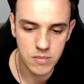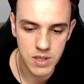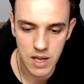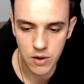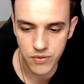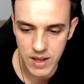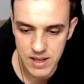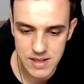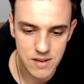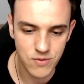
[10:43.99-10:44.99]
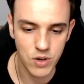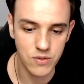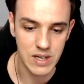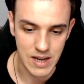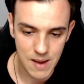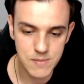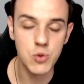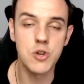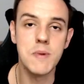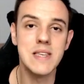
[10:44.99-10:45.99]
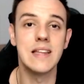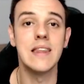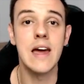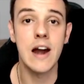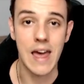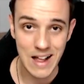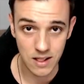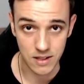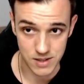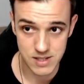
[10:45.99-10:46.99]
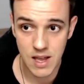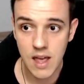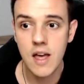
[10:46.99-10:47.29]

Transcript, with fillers: yellow thingies in front of their names, which means that they are elders.